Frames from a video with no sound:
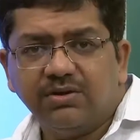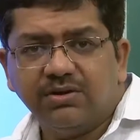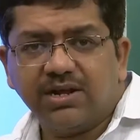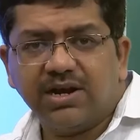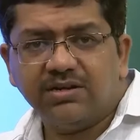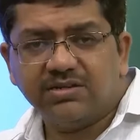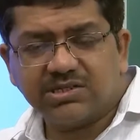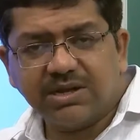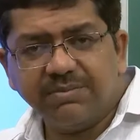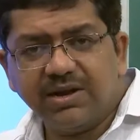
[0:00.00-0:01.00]
that
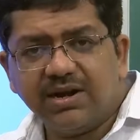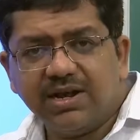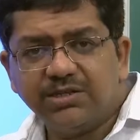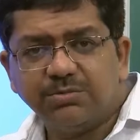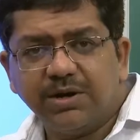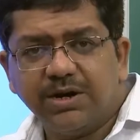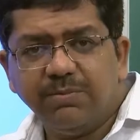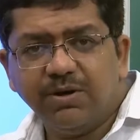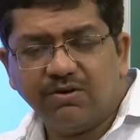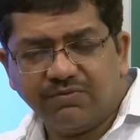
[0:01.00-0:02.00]
some airlines might
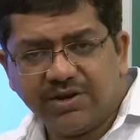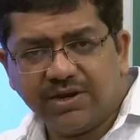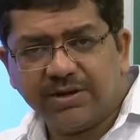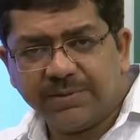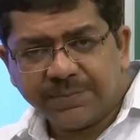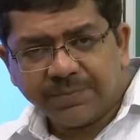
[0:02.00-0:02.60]
be offering a